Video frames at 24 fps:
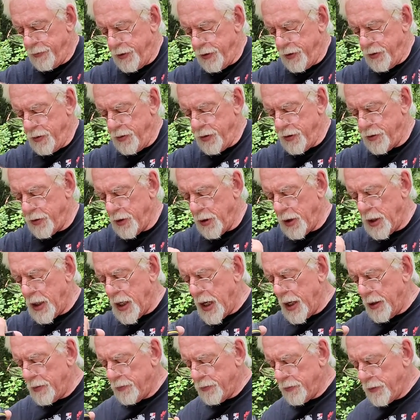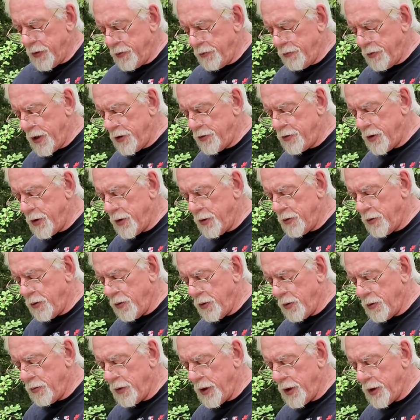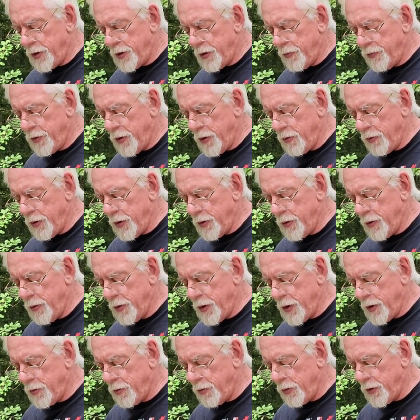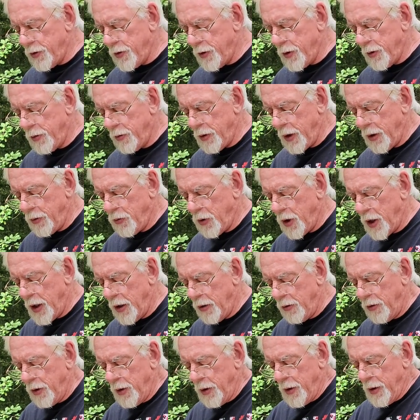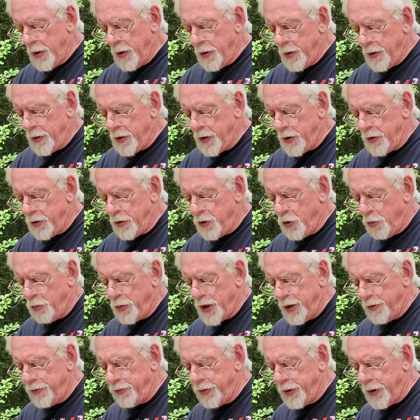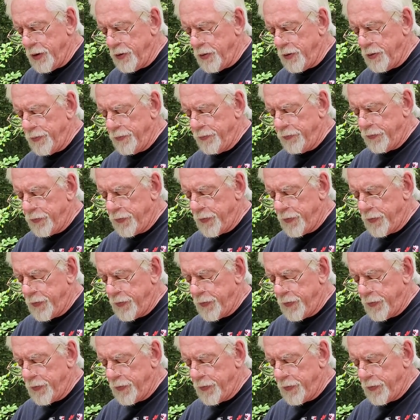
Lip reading: do this a lot, invest in a torque wrench. If you only do this once in a great while, then go by feel.